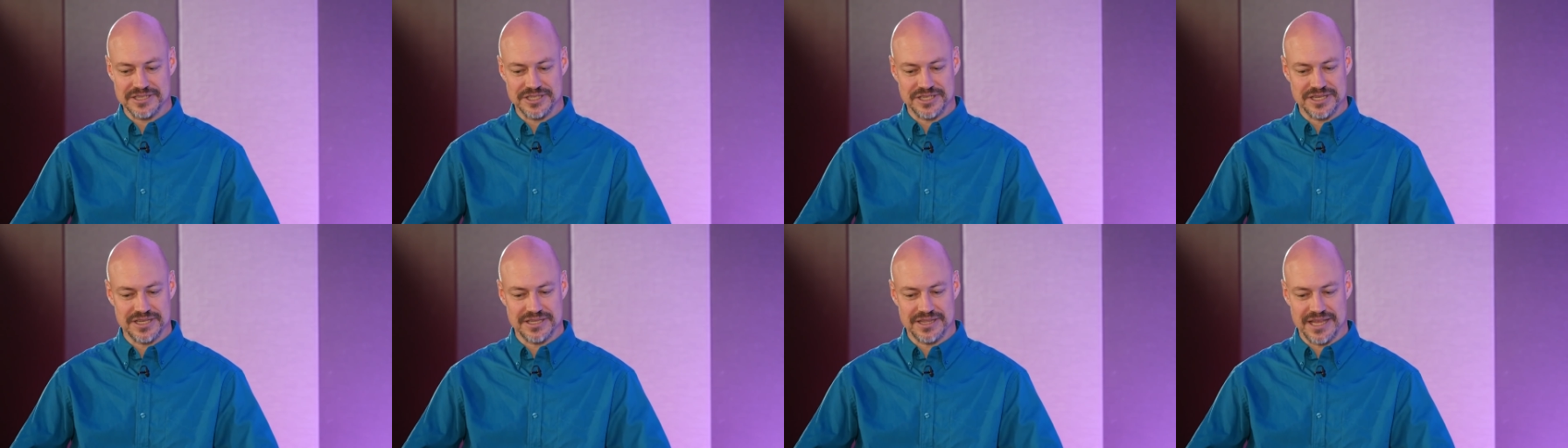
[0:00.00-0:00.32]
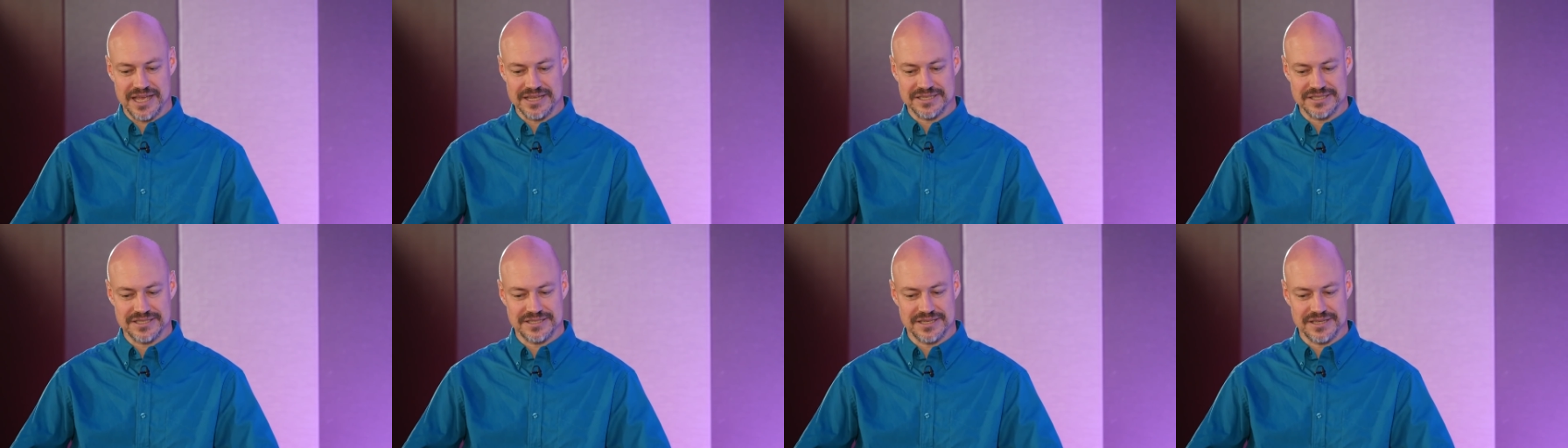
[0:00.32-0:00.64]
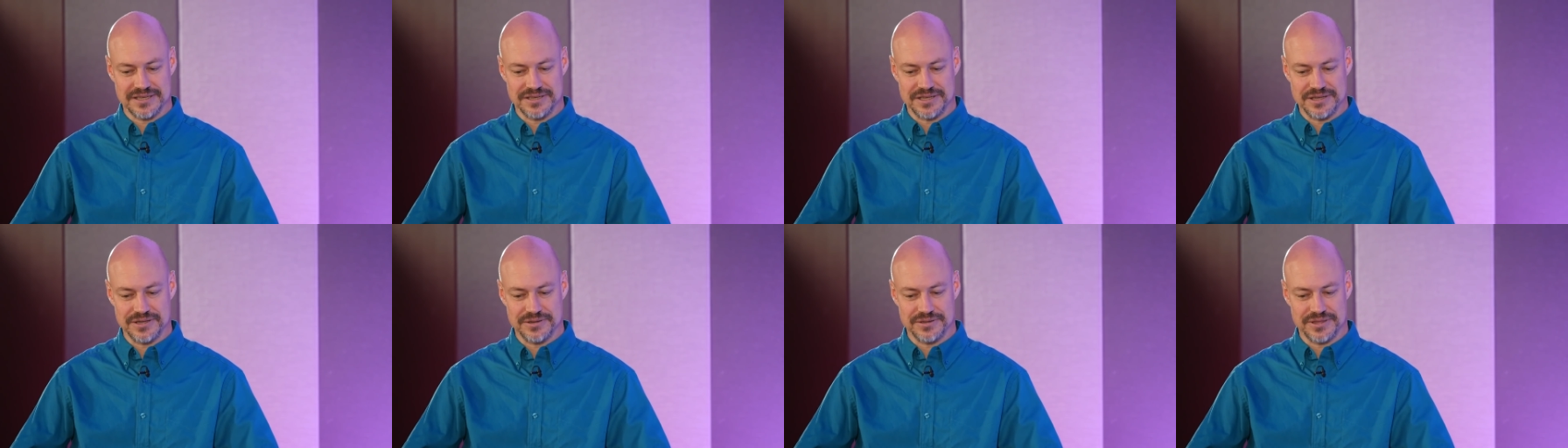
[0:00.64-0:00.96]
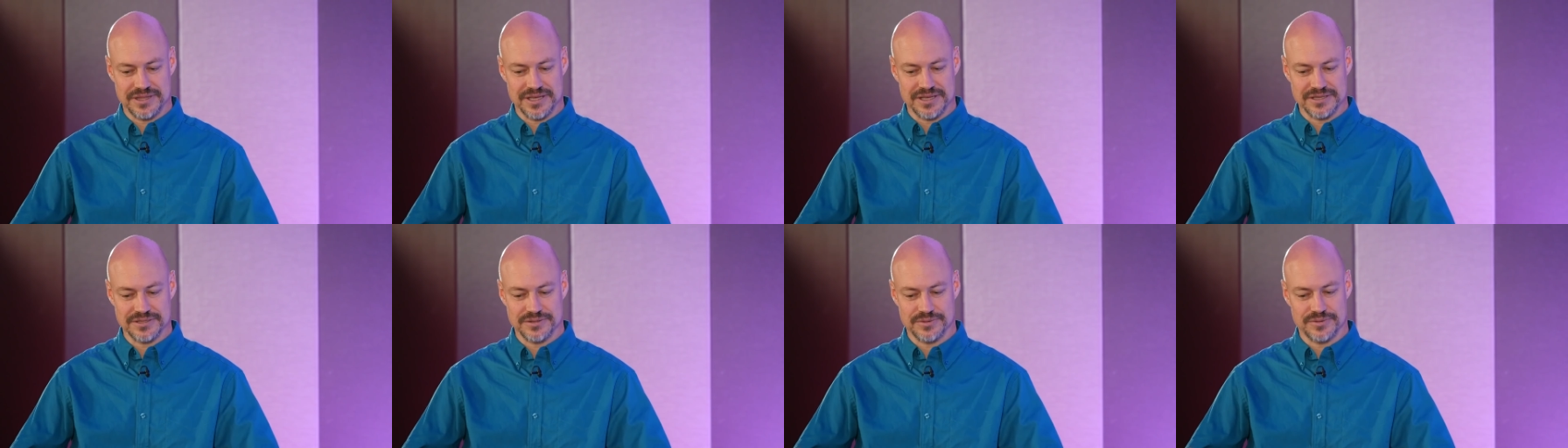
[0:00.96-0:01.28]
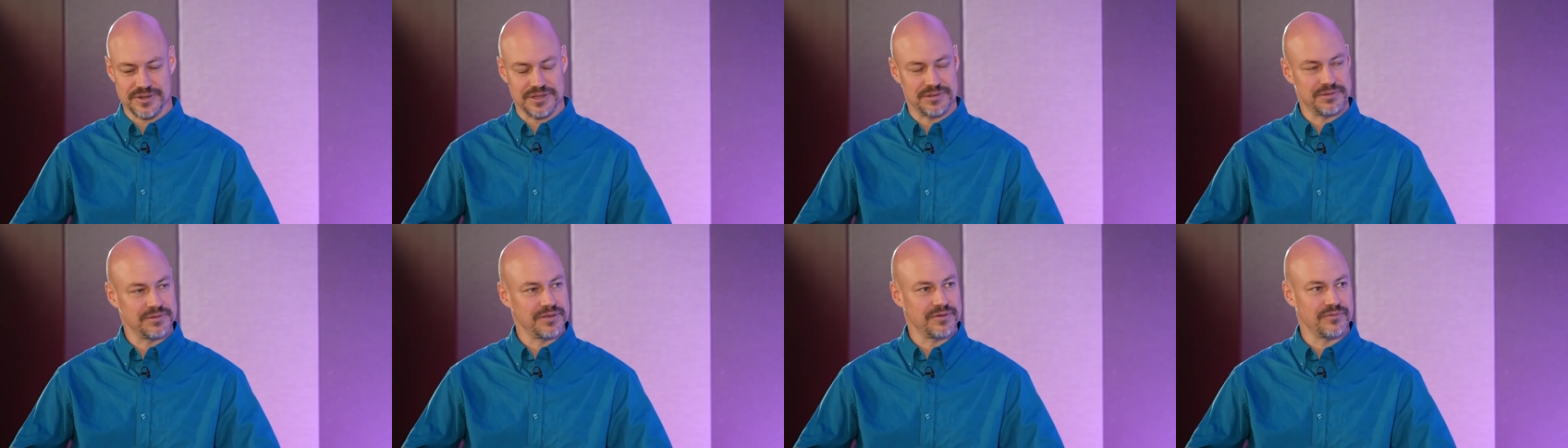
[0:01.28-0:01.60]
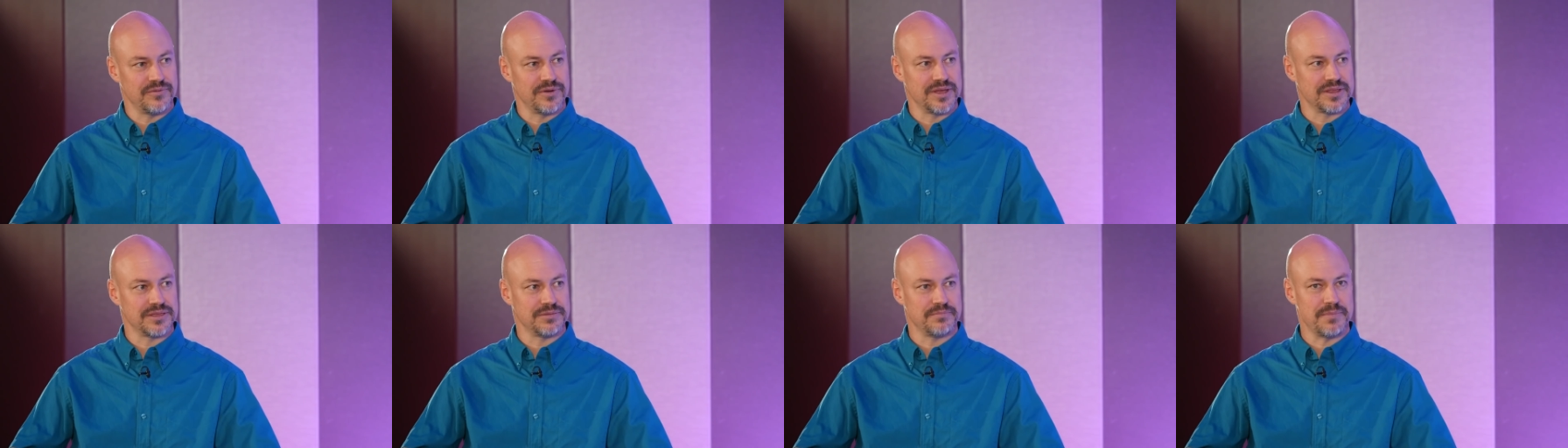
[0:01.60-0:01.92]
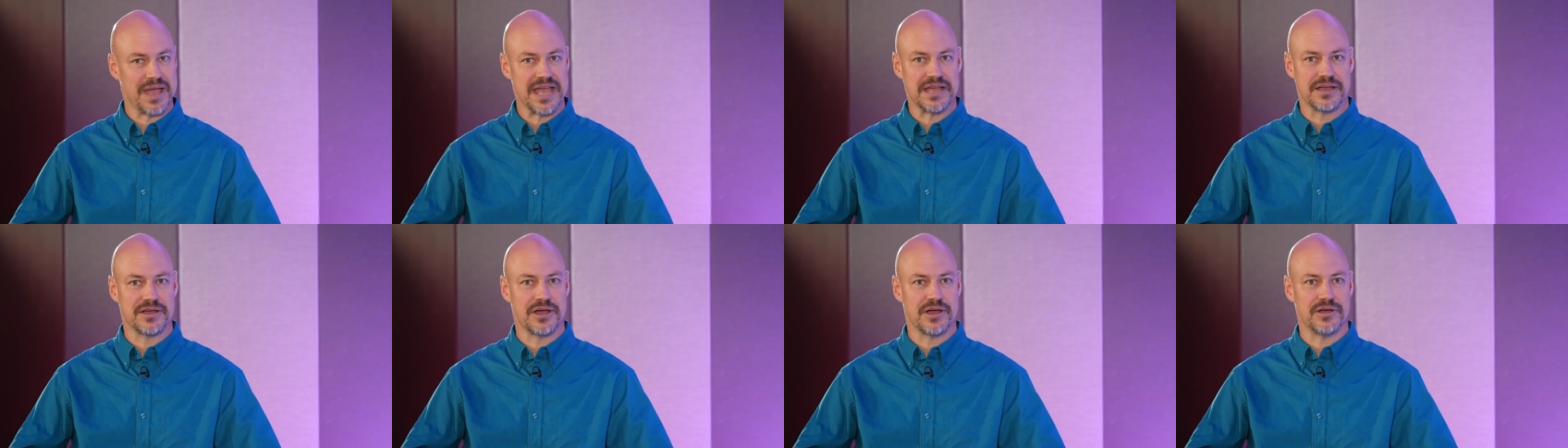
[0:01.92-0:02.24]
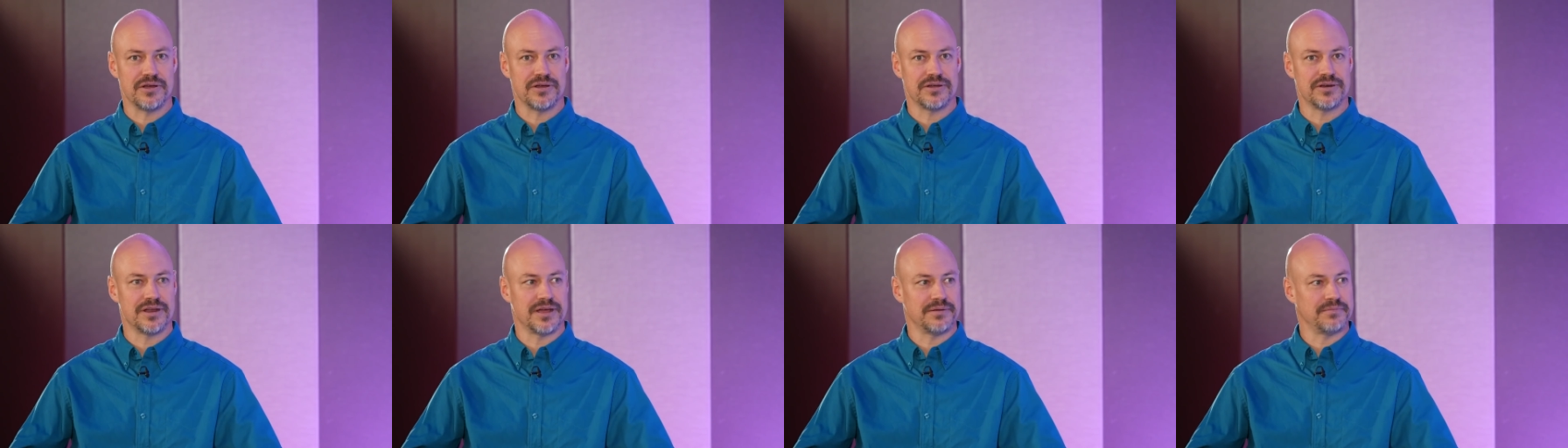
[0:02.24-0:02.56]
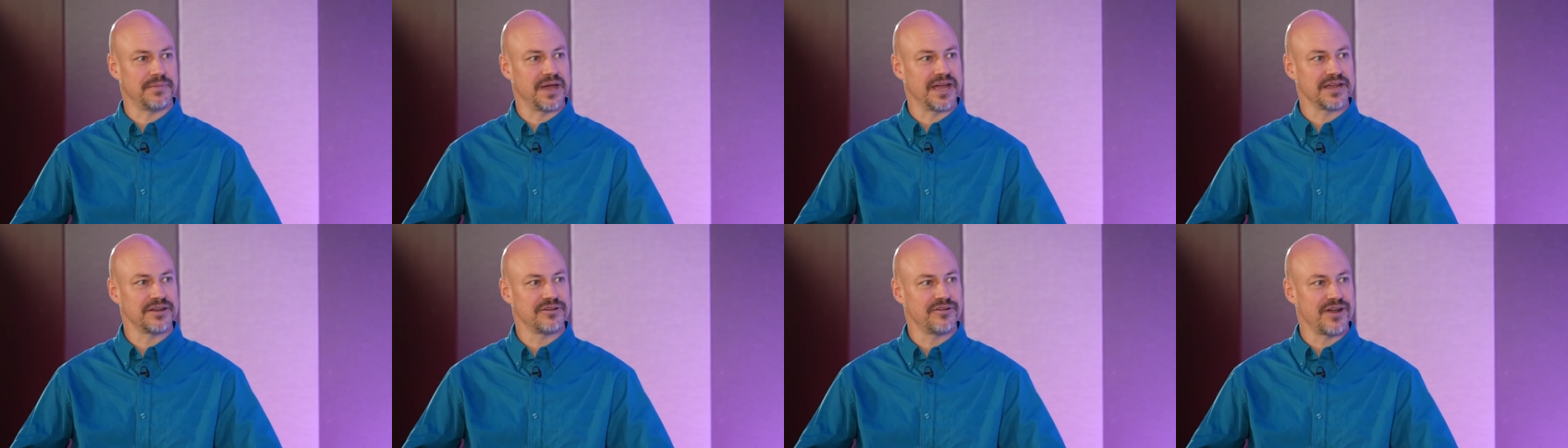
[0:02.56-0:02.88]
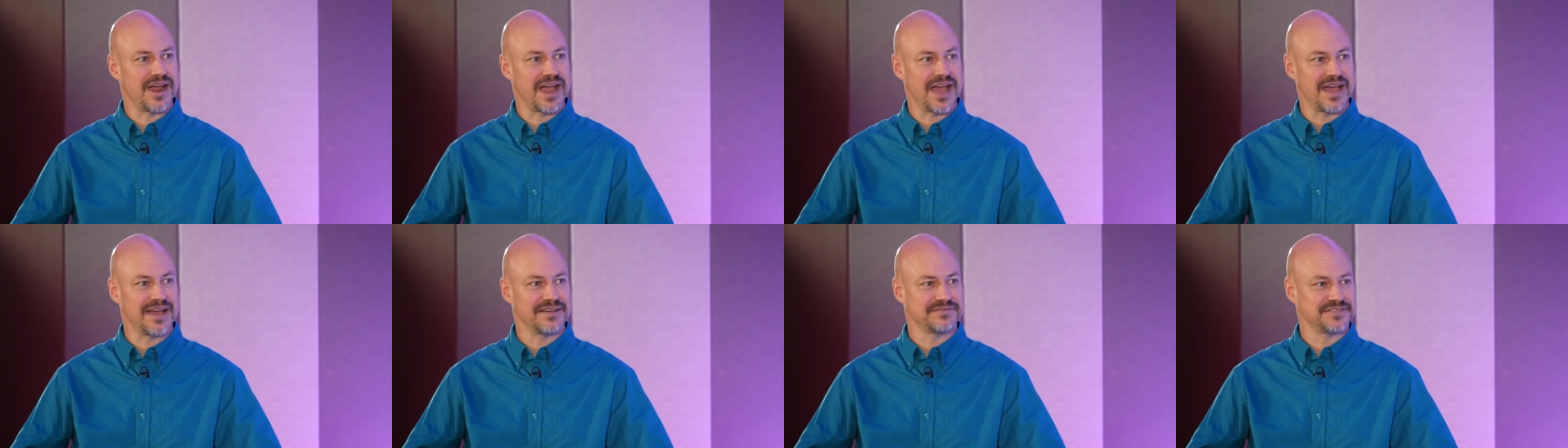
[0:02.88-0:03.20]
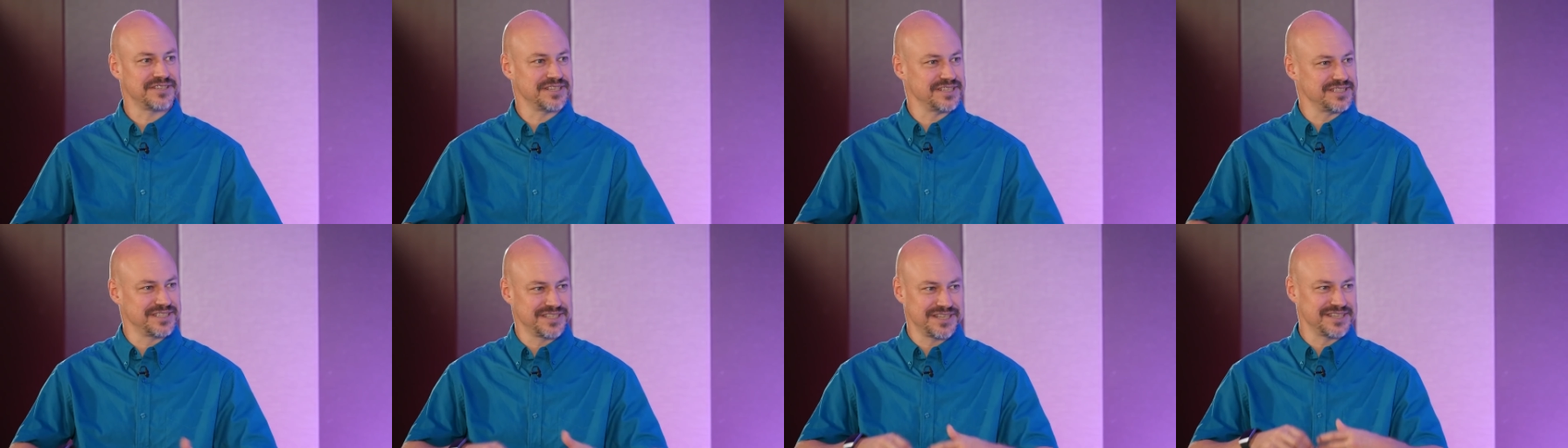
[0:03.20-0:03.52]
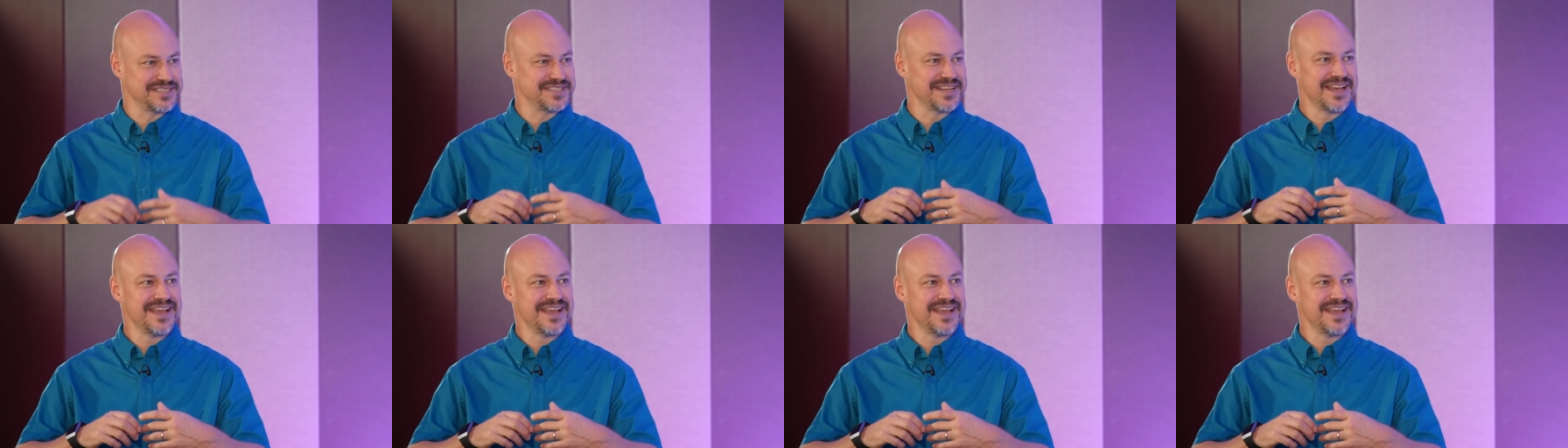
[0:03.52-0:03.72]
She likes to do things with MakeCode on Minecraft. She's just...